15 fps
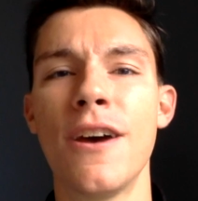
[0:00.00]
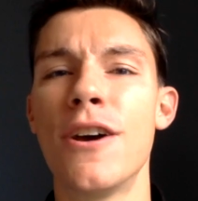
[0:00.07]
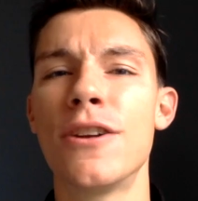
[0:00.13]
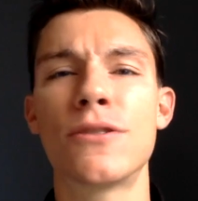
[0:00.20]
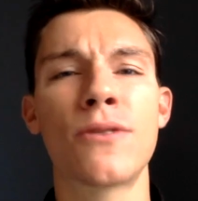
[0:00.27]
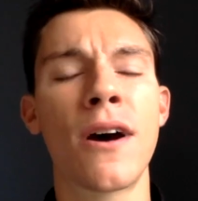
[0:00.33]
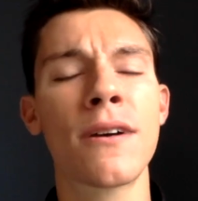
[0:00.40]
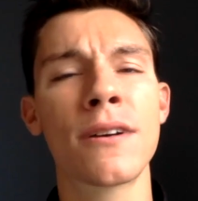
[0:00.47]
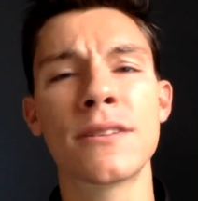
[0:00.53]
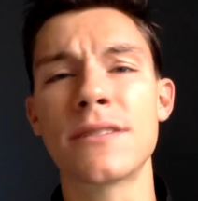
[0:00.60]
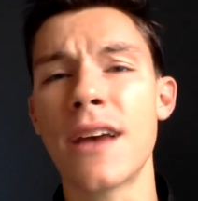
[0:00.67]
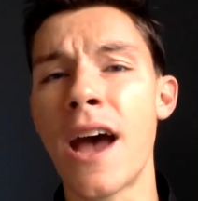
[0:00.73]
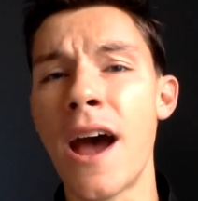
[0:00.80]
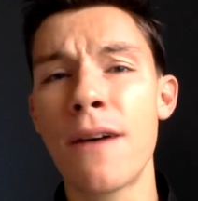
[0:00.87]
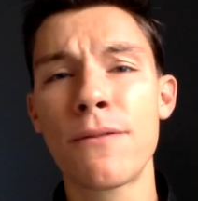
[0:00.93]
drawing us
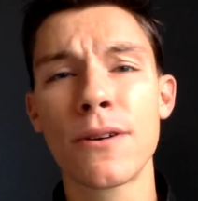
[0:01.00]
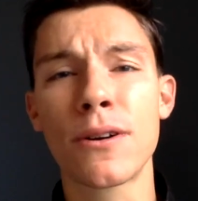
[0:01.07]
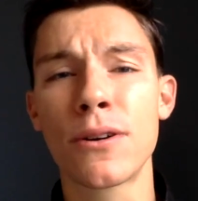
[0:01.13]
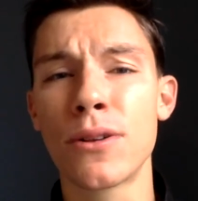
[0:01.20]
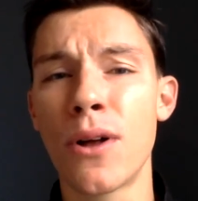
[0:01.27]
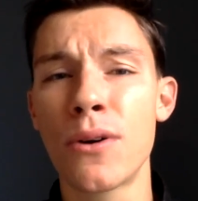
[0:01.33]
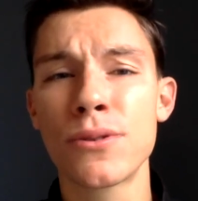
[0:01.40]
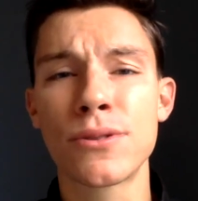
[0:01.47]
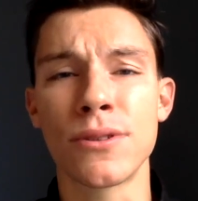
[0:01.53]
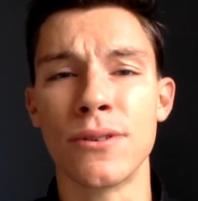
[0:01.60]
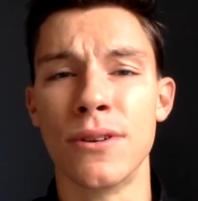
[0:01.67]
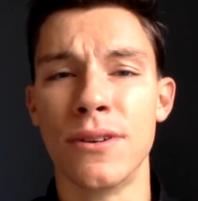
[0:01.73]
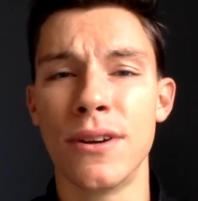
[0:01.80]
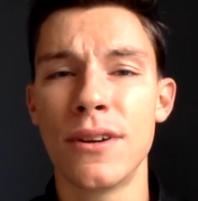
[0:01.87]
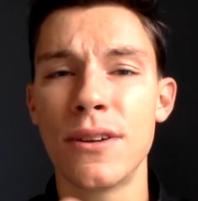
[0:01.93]
ever
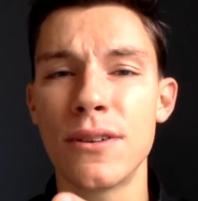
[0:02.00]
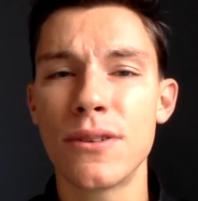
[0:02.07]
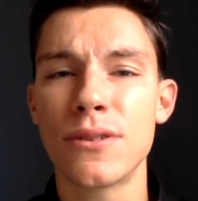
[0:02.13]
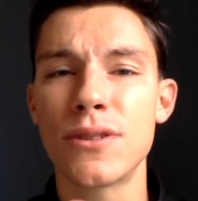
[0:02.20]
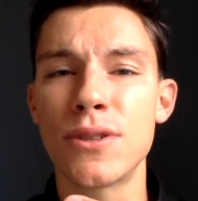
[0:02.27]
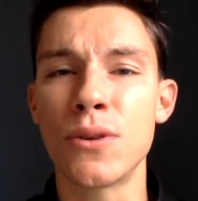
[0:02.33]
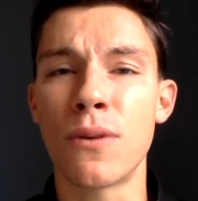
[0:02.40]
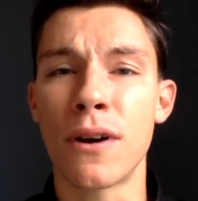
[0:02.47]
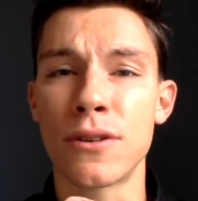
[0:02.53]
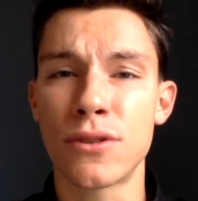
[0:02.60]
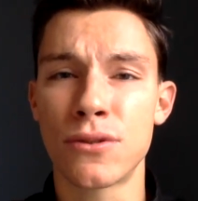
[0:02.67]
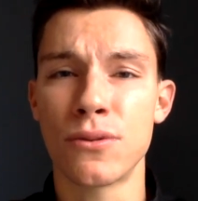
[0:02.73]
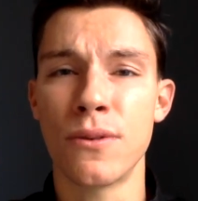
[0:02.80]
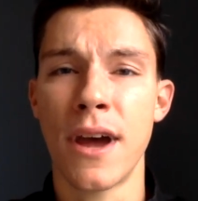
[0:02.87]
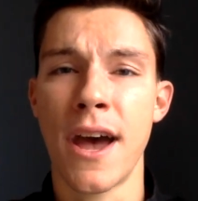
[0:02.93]
closer to our
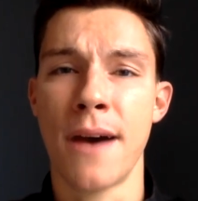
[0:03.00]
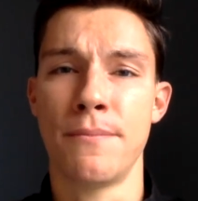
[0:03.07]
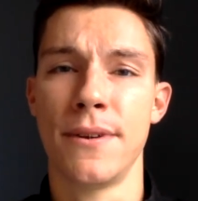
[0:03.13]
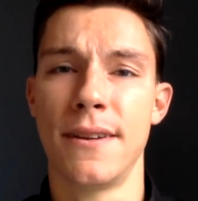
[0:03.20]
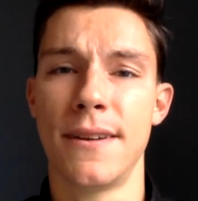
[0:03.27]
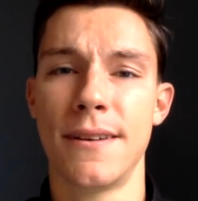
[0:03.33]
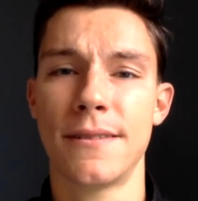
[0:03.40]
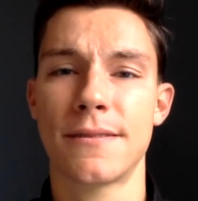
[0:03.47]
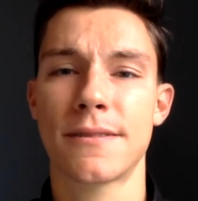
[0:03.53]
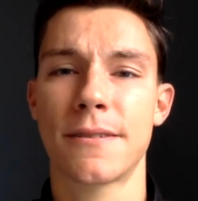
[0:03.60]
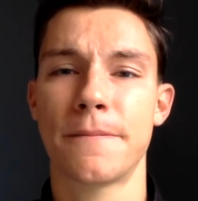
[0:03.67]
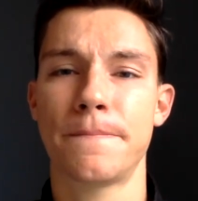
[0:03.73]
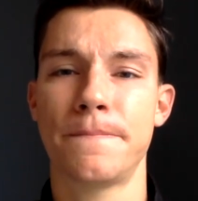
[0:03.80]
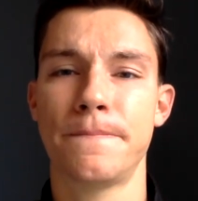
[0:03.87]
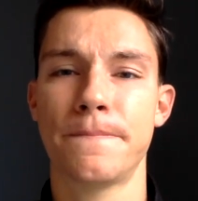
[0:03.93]
true happiness.
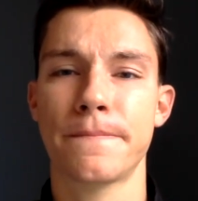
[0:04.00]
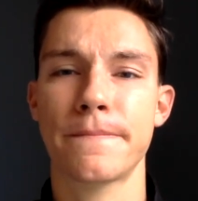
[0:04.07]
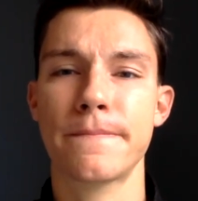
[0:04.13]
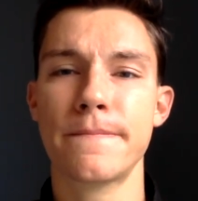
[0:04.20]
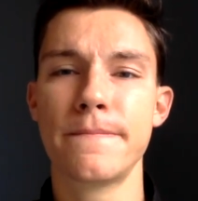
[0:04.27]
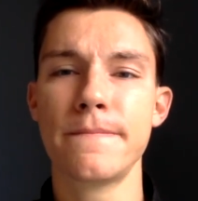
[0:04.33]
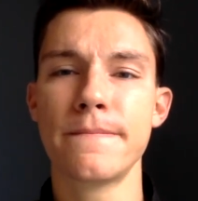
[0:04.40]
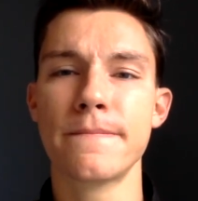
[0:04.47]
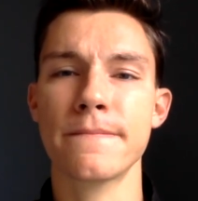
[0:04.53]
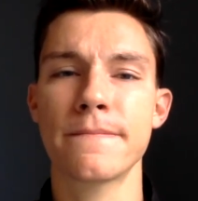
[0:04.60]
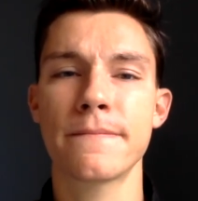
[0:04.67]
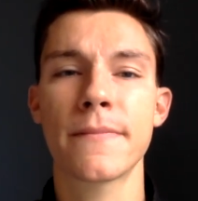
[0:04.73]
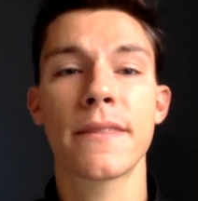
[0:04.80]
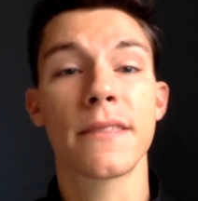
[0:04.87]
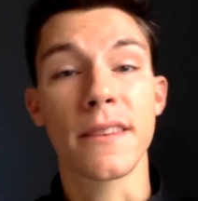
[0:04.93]

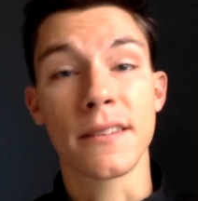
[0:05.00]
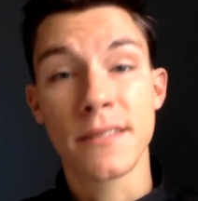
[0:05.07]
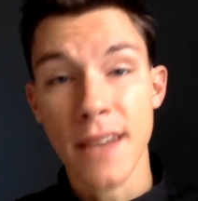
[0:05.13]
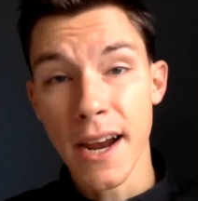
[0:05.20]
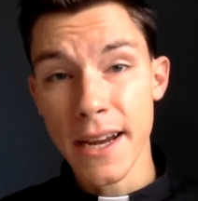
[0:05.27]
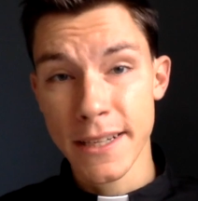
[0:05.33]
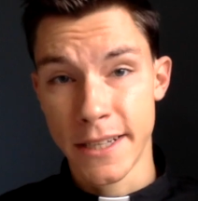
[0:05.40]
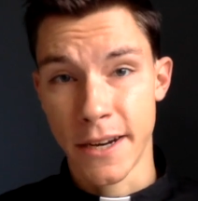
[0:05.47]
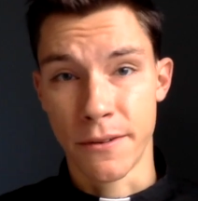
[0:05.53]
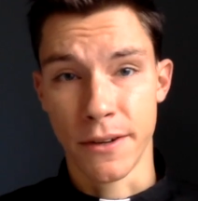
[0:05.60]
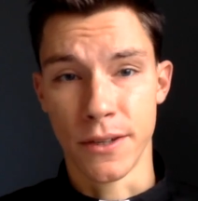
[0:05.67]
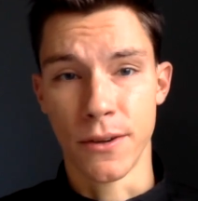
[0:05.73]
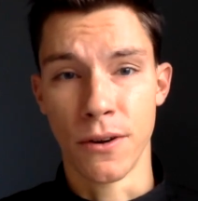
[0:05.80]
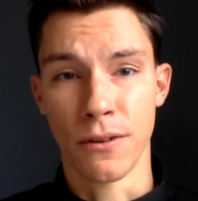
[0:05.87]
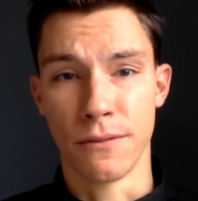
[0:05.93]
The secondary
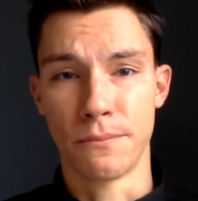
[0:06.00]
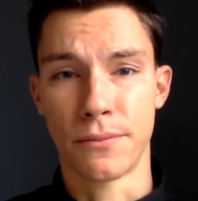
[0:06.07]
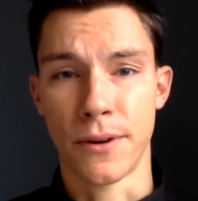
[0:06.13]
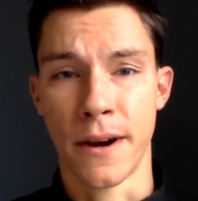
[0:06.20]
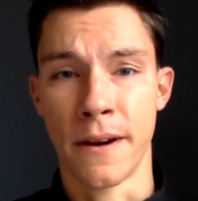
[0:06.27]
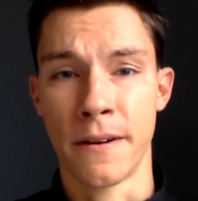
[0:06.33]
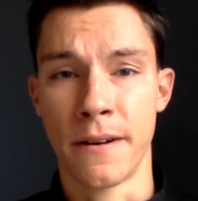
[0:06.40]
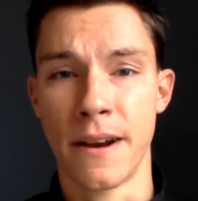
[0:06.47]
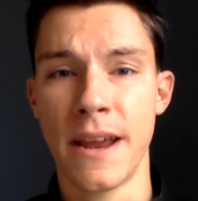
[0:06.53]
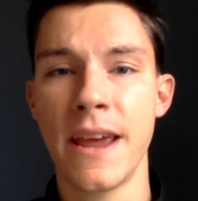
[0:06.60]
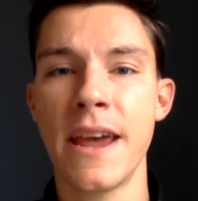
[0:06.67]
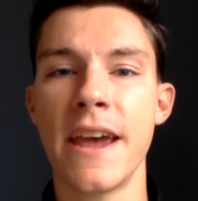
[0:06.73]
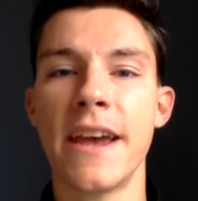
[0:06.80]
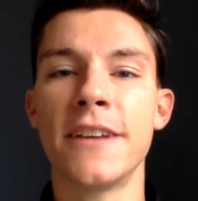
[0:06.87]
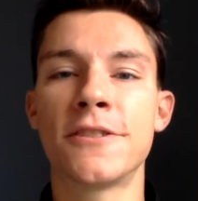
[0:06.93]
goal of prayer
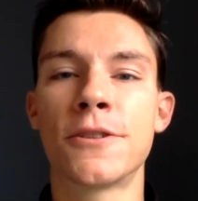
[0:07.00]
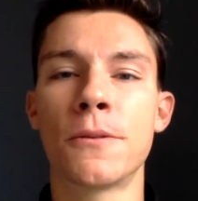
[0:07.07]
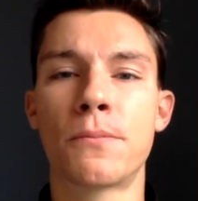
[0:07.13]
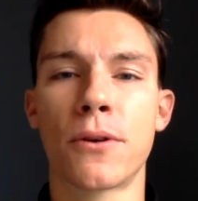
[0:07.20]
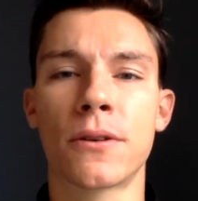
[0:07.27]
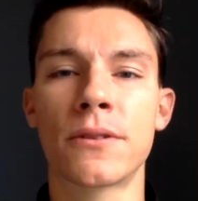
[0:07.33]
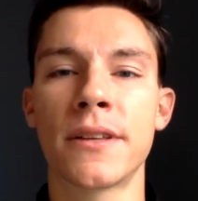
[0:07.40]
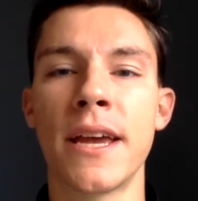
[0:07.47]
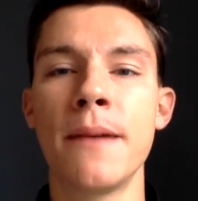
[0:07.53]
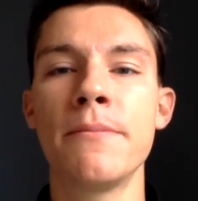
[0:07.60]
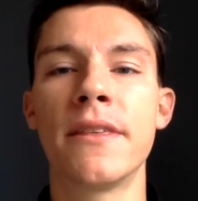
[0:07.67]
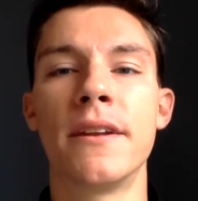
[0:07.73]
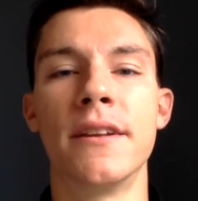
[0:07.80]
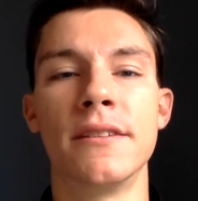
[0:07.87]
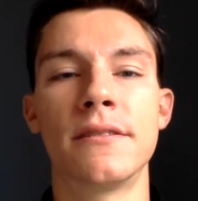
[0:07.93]
is to proclaim
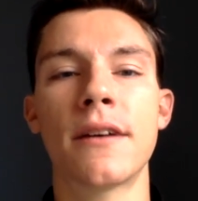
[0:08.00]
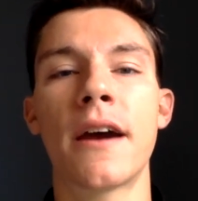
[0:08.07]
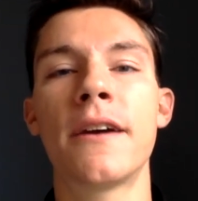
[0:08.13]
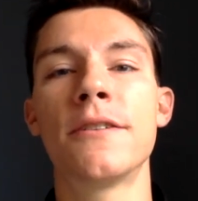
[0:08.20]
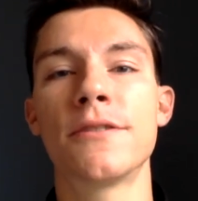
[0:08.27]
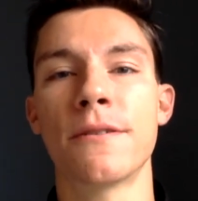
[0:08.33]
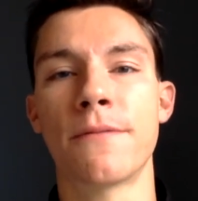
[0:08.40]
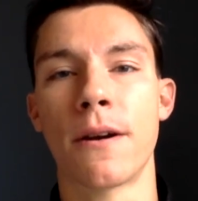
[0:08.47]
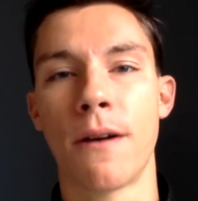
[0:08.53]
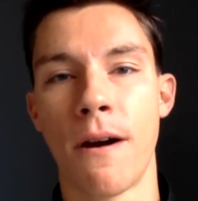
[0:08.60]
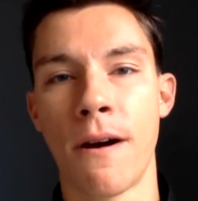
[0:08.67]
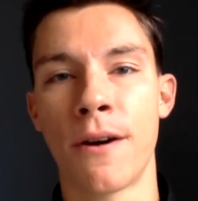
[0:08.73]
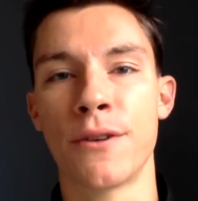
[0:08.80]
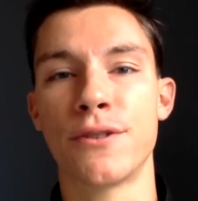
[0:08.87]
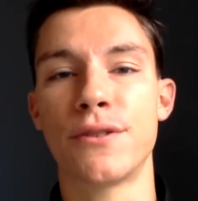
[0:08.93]
the desires of our
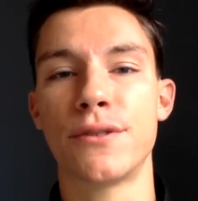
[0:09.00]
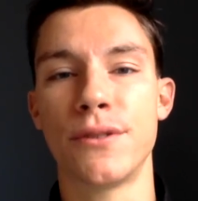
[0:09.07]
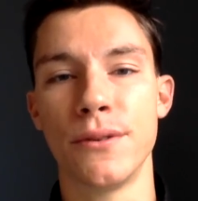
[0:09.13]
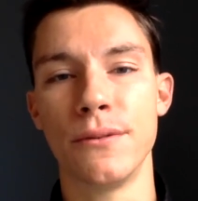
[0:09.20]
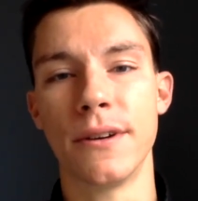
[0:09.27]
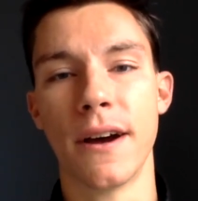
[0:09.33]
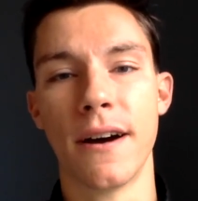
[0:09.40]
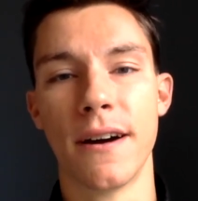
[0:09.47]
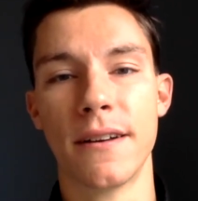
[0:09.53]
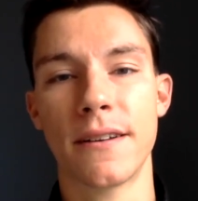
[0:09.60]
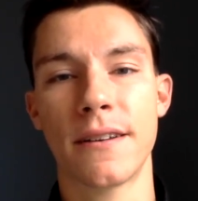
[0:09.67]
hearts to God.